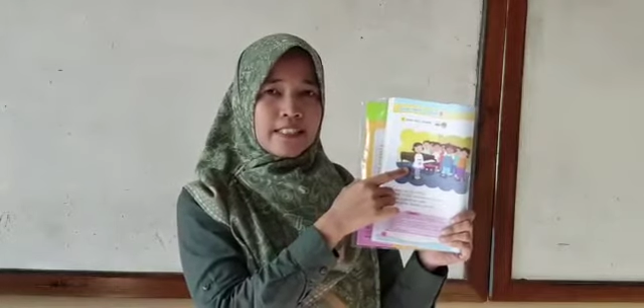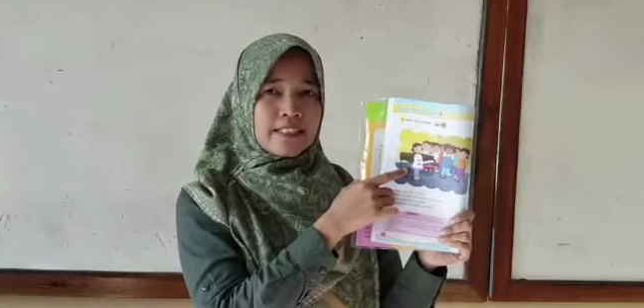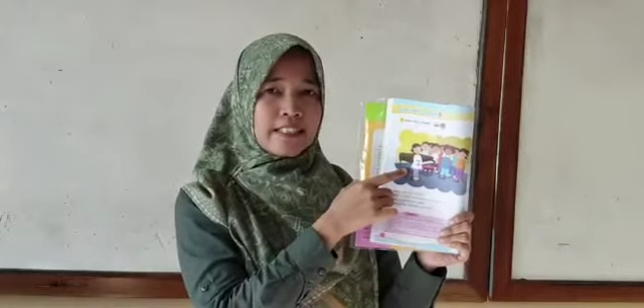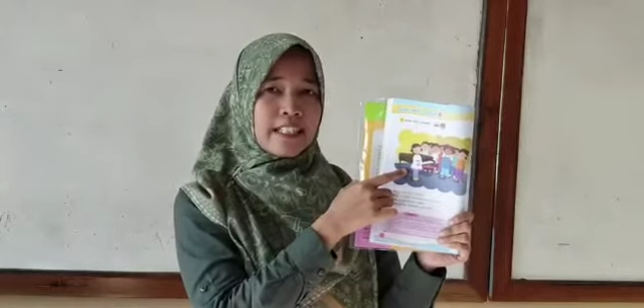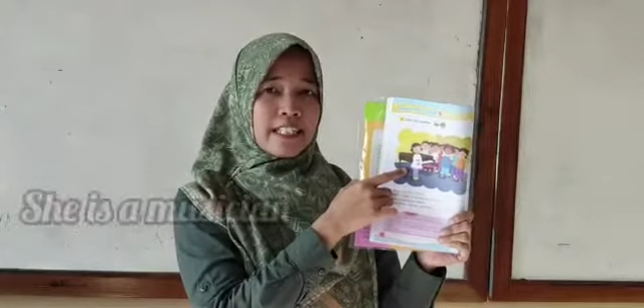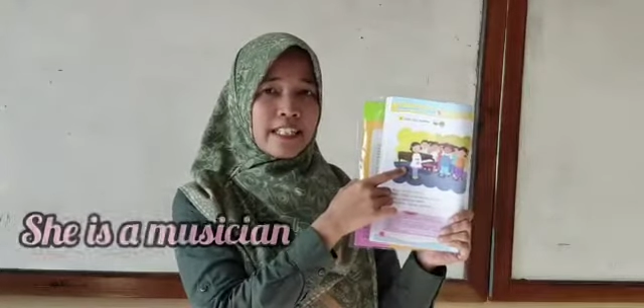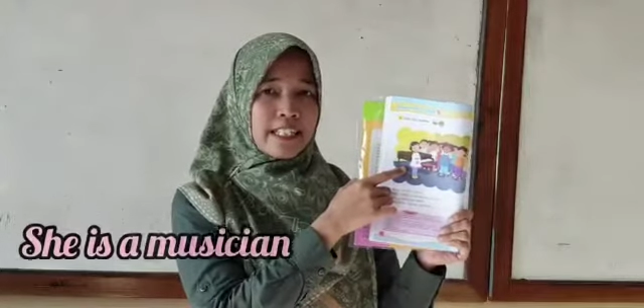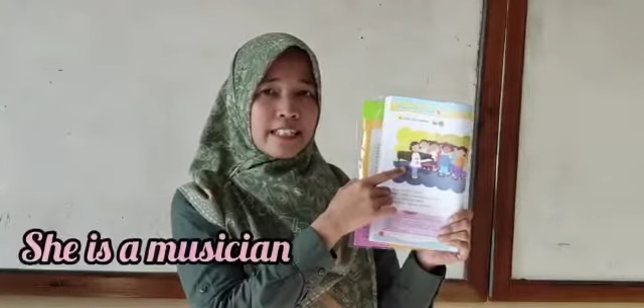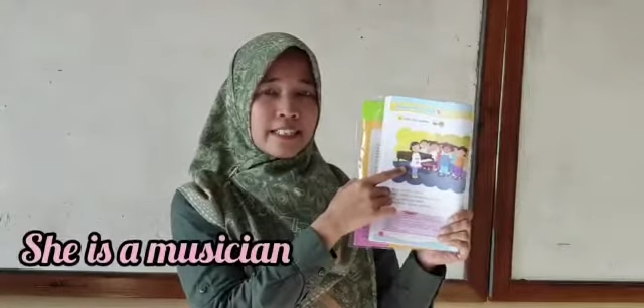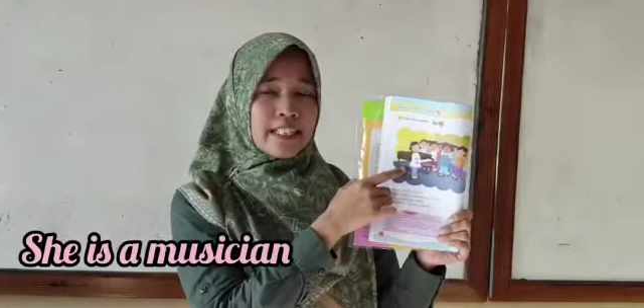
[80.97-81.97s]
She
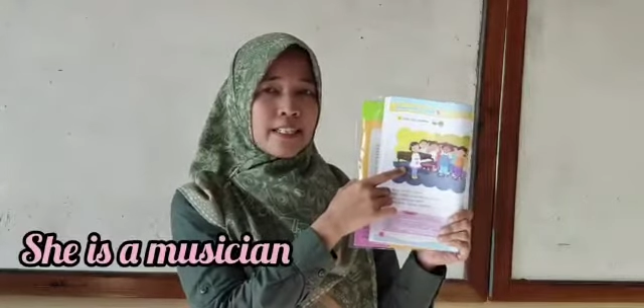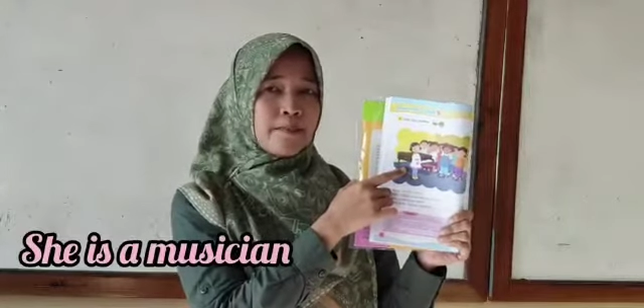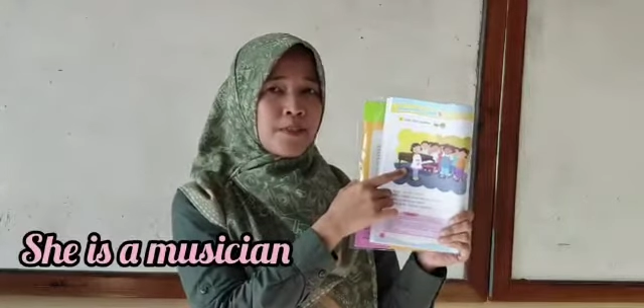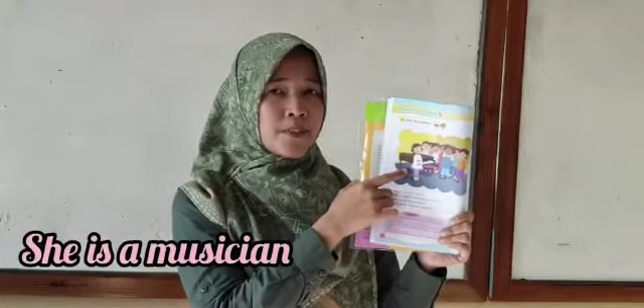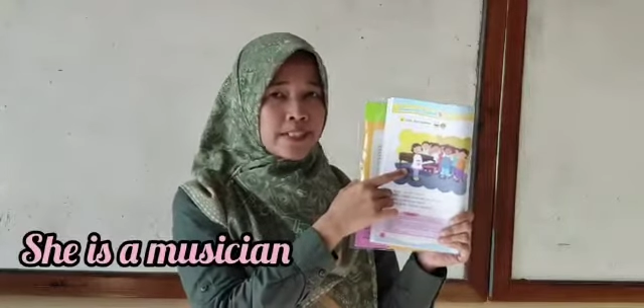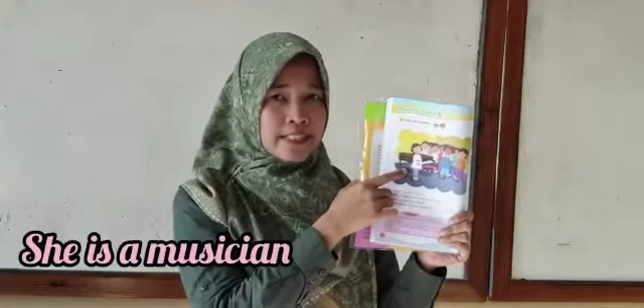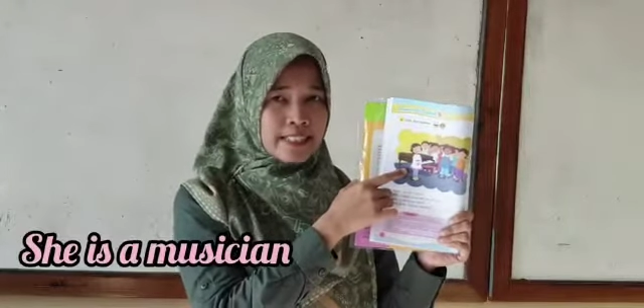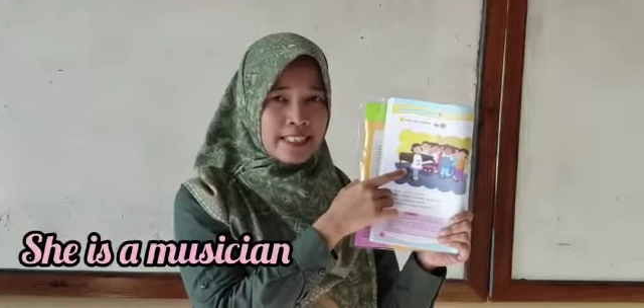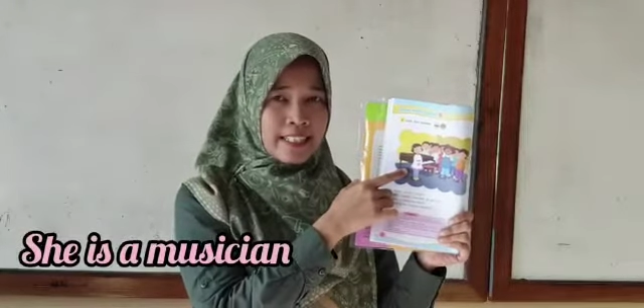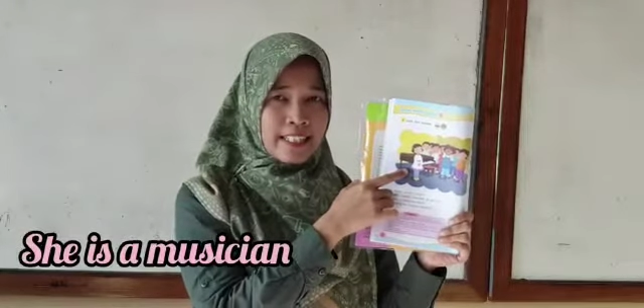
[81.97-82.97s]
is a
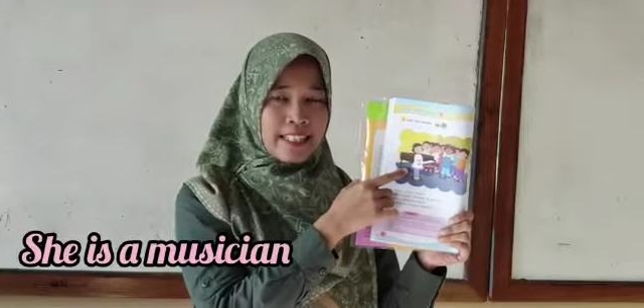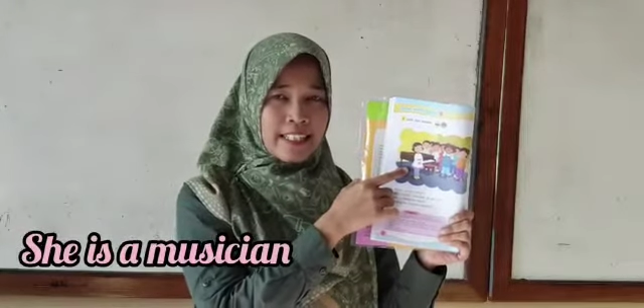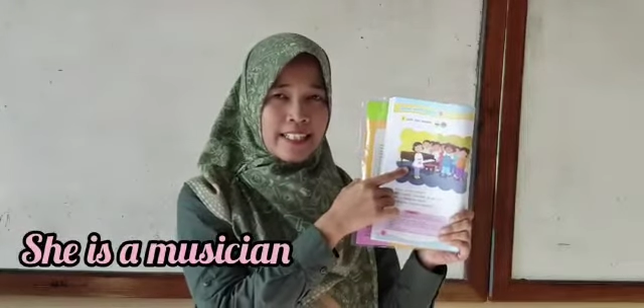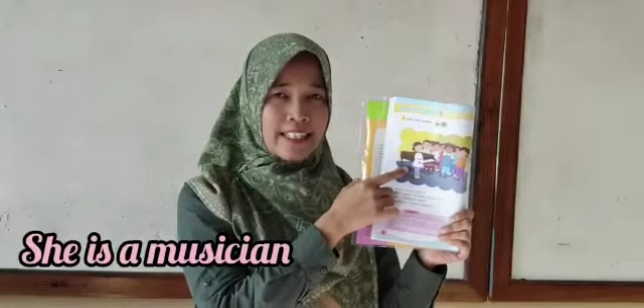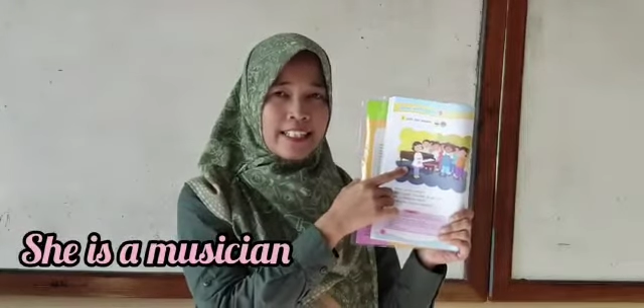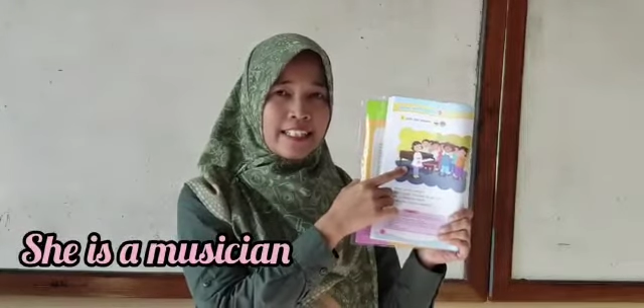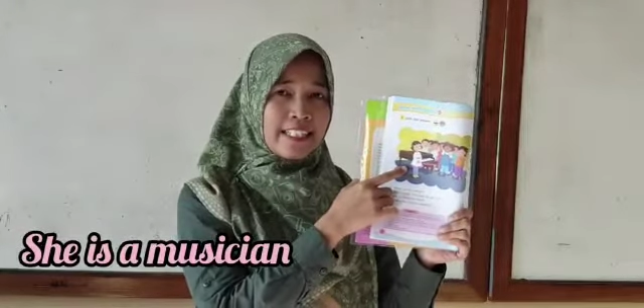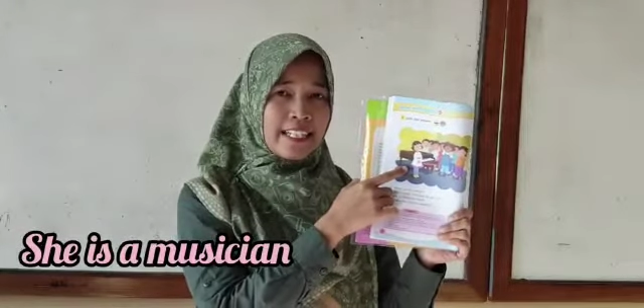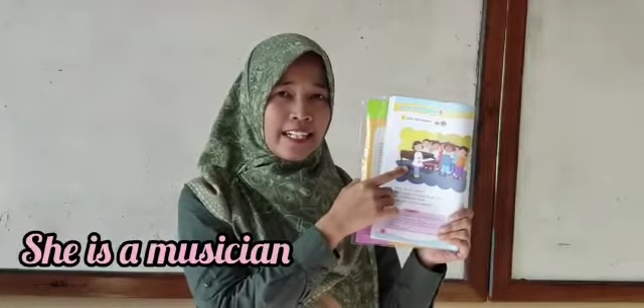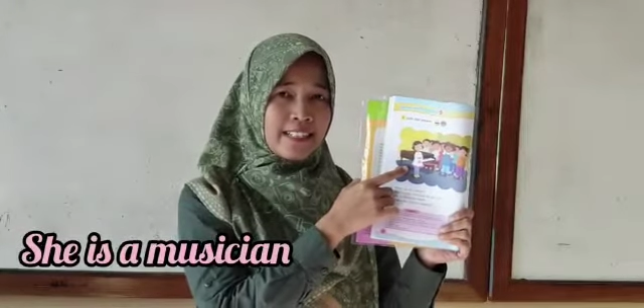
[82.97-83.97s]
musician.
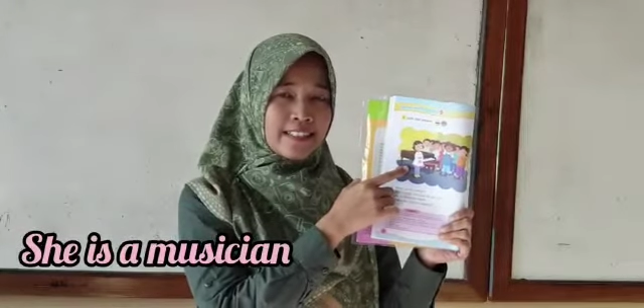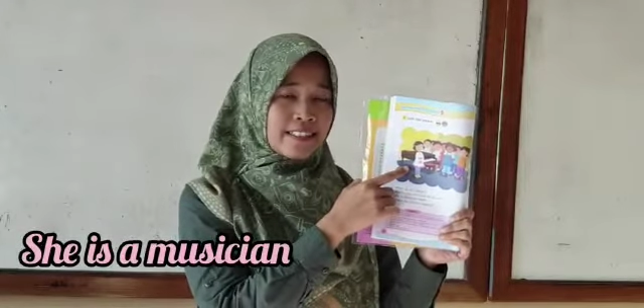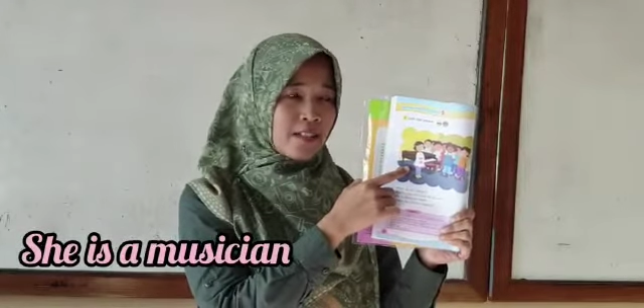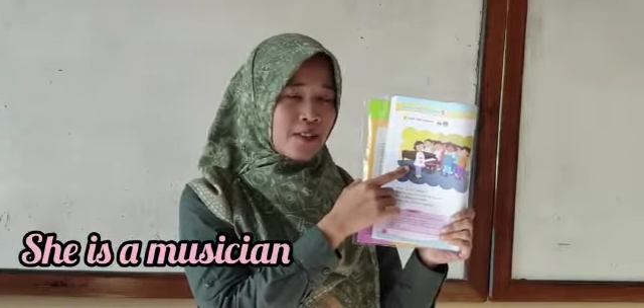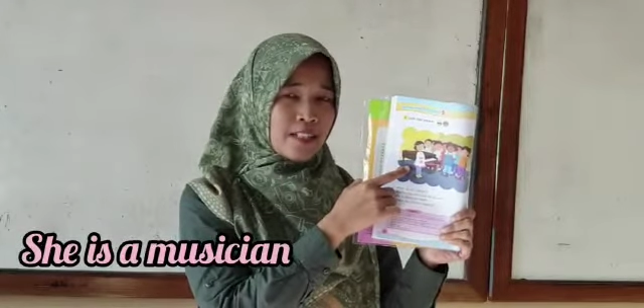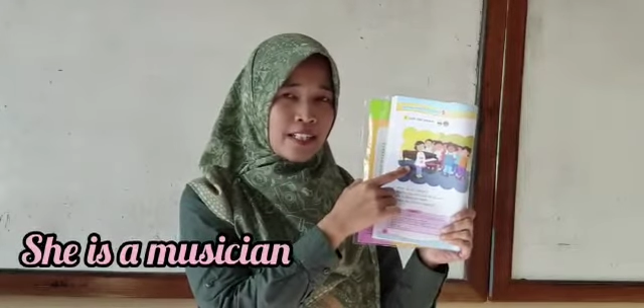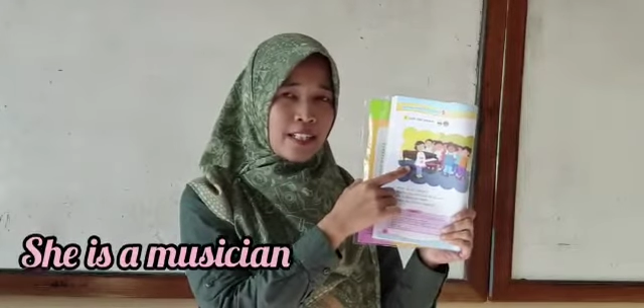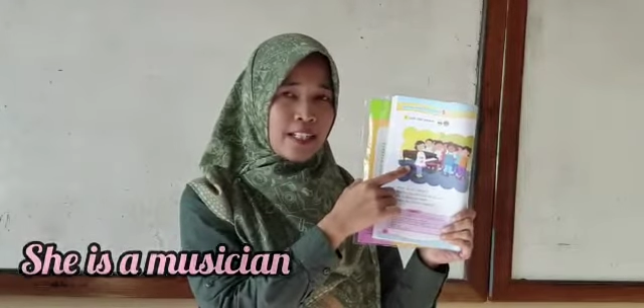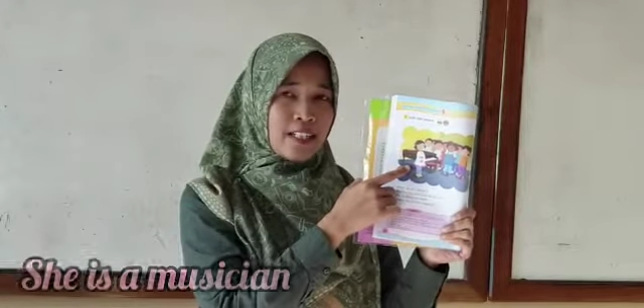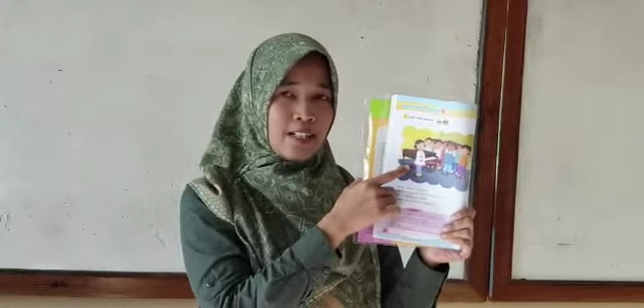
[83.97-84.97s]
Dia
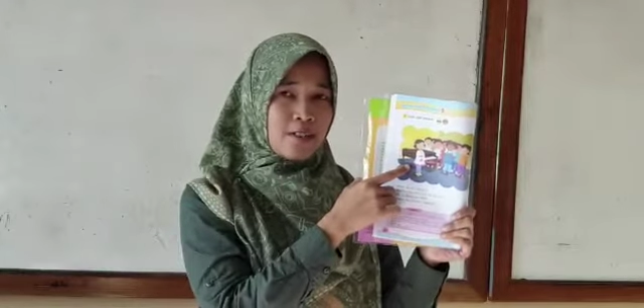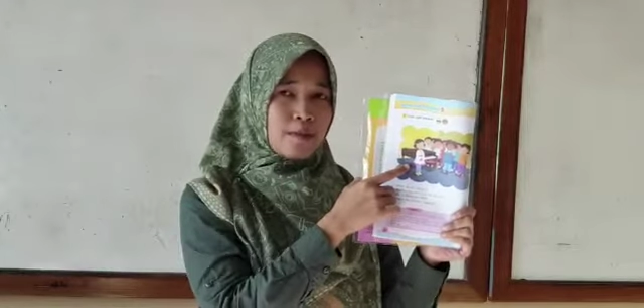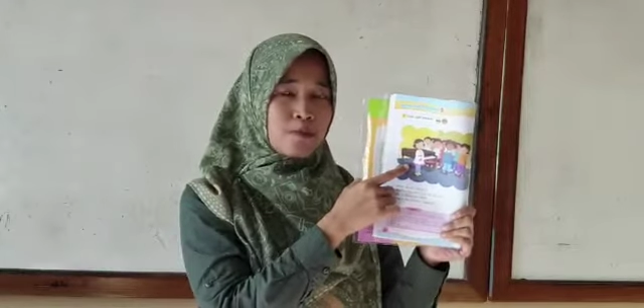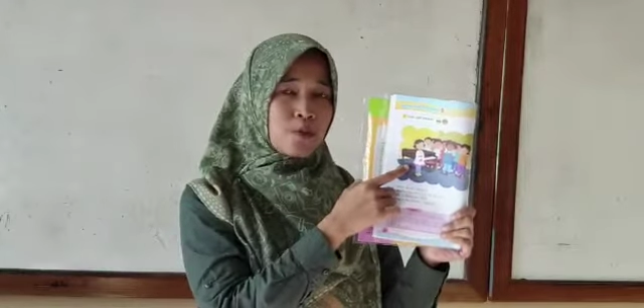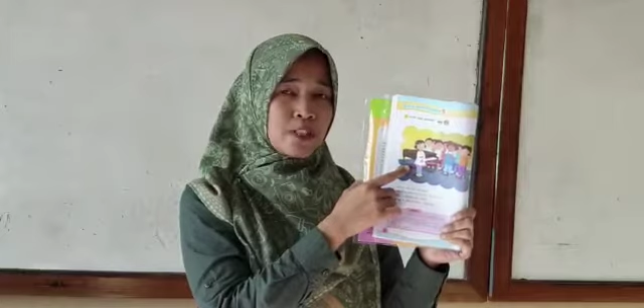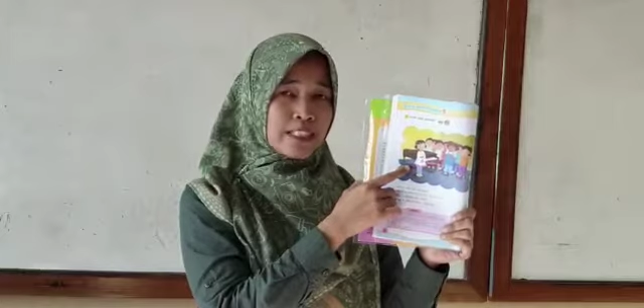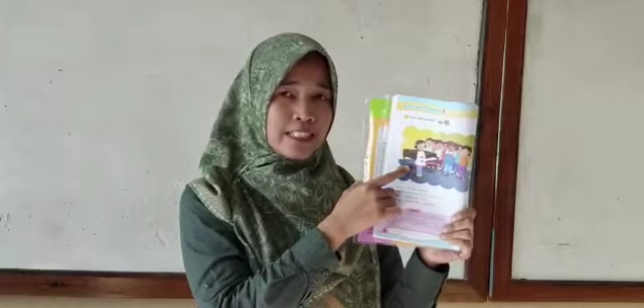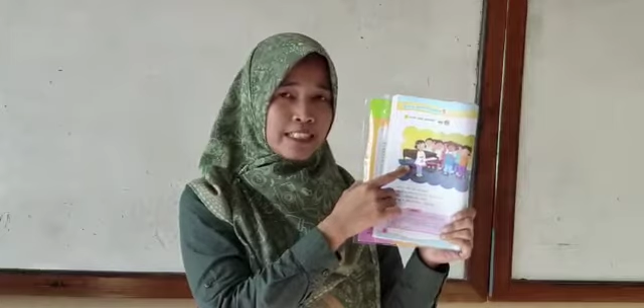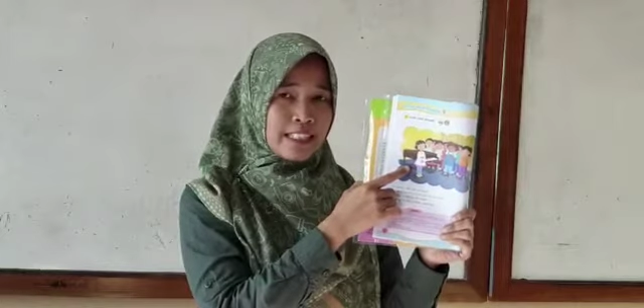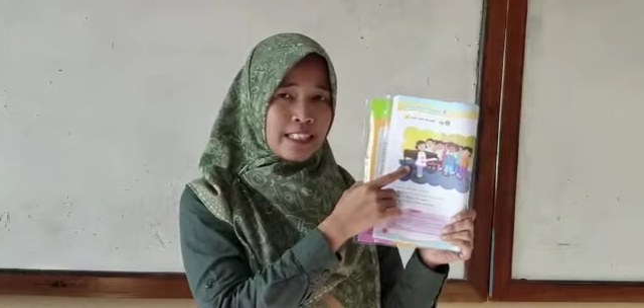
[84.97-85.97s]
seorang
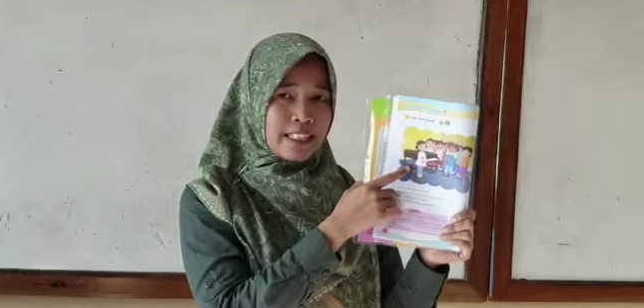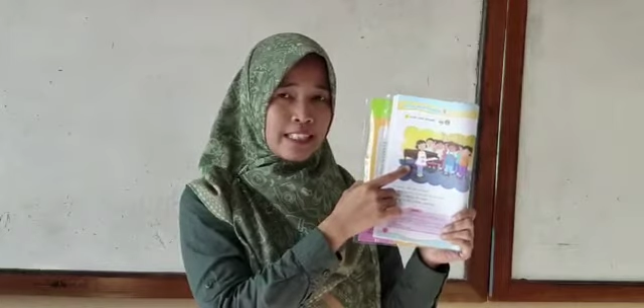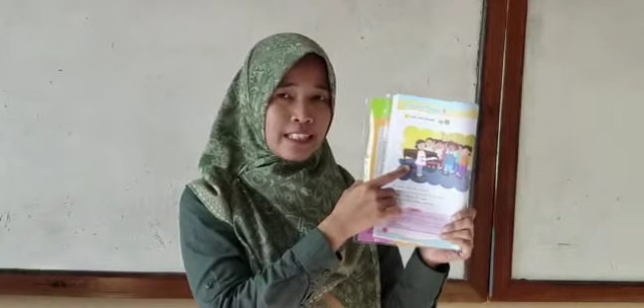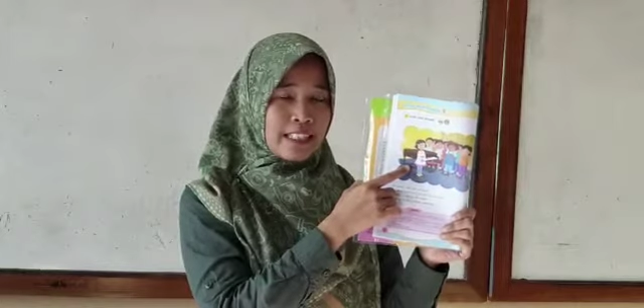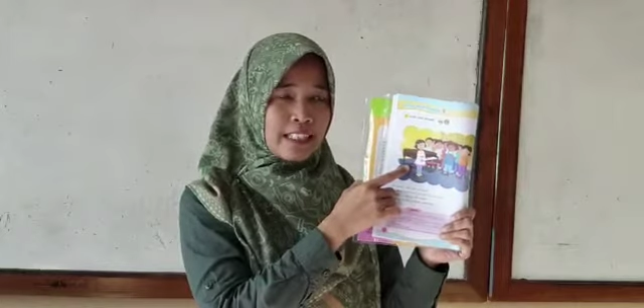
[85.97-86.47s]
musisi.